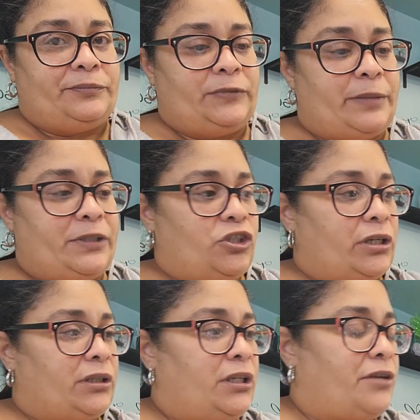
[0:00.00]
Let me
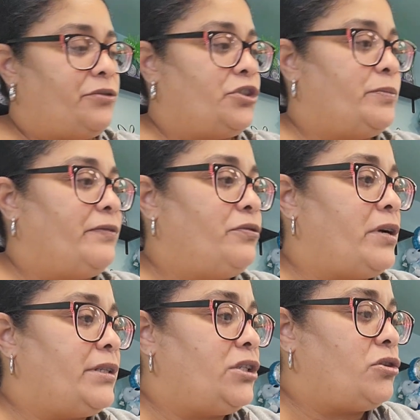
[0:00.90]
check the others
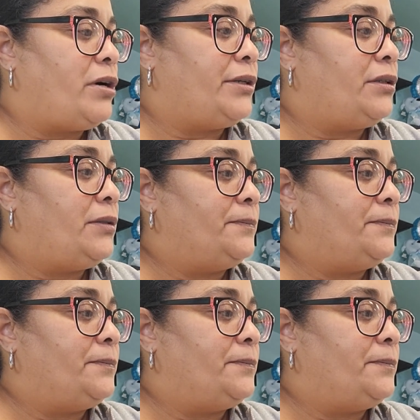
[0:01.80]
before I start